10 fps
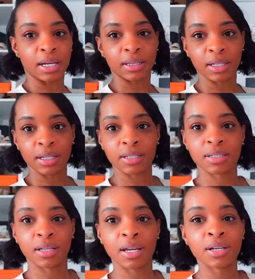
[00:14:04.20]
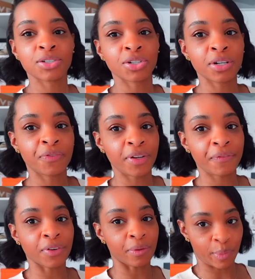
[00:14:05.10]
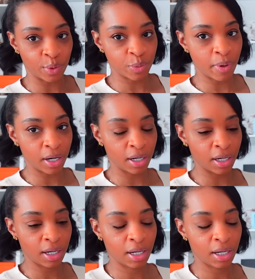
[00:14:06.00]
like this. It should fit for the most part,